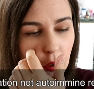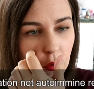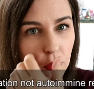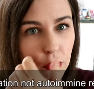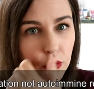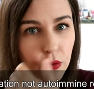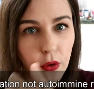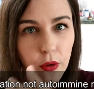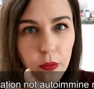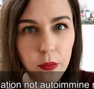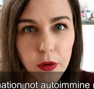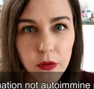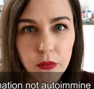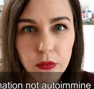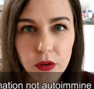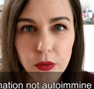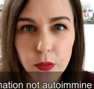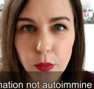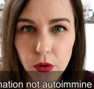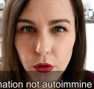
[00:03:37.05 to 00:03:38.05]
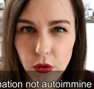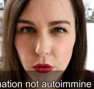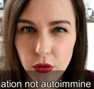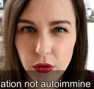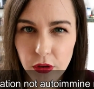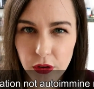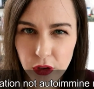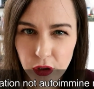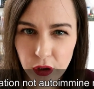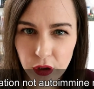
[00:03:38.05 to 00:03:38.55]
autoimmune
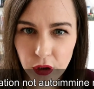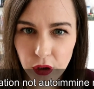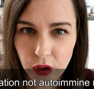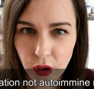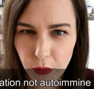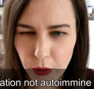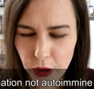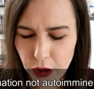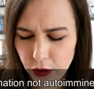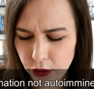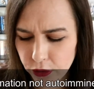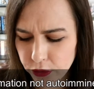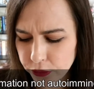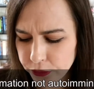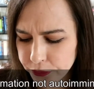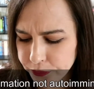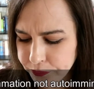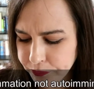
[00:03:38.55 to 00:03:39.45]
response going on.